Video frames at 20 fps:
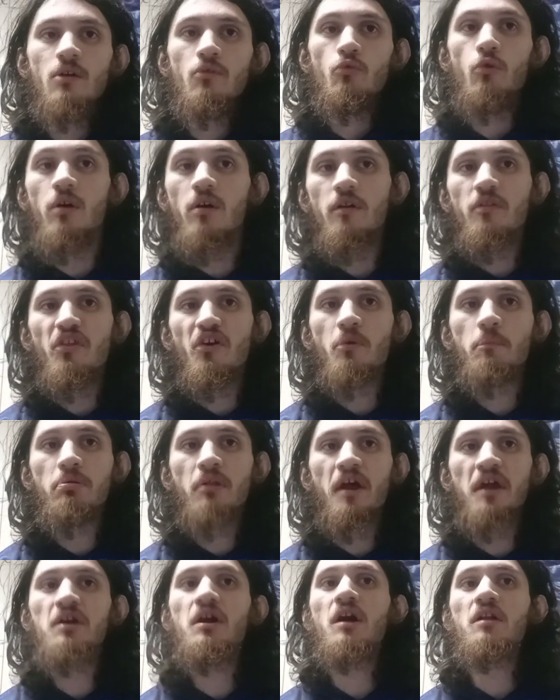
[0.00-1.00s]
well, they're
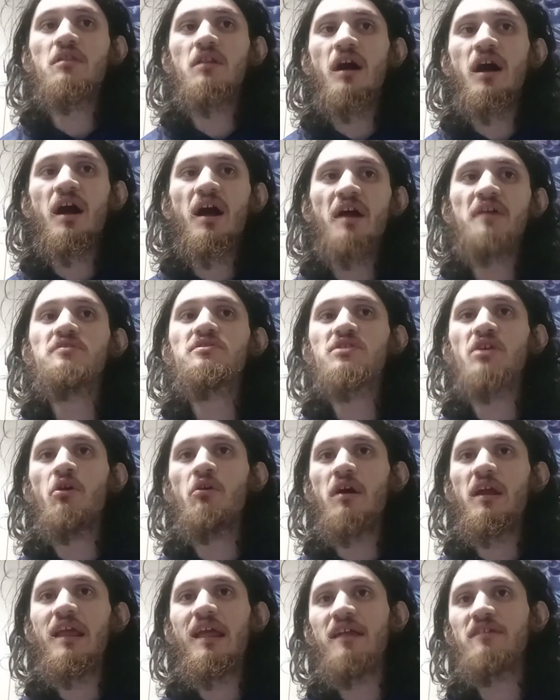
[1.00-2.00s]
playing online,
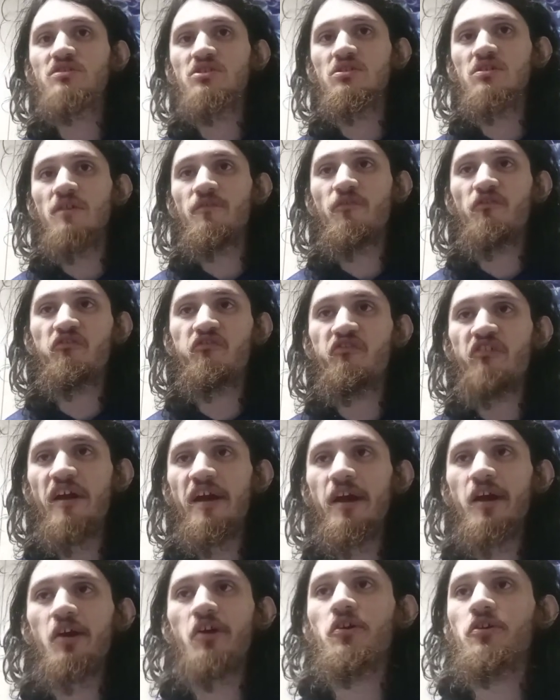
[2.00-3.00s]
so it's
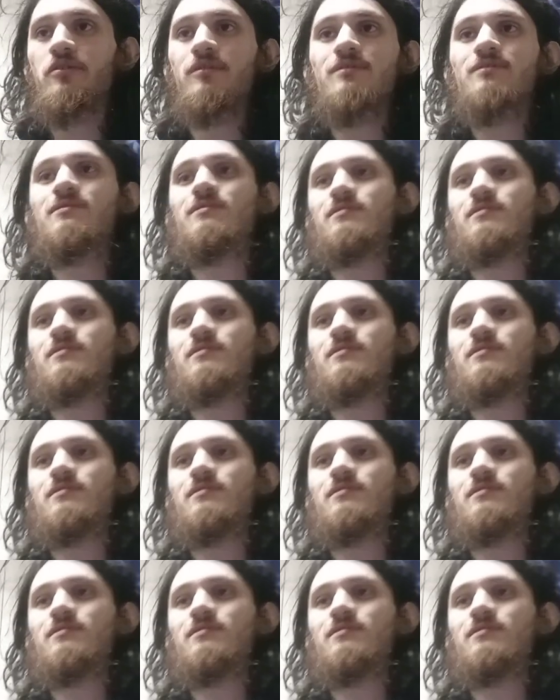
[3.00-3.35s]
fair.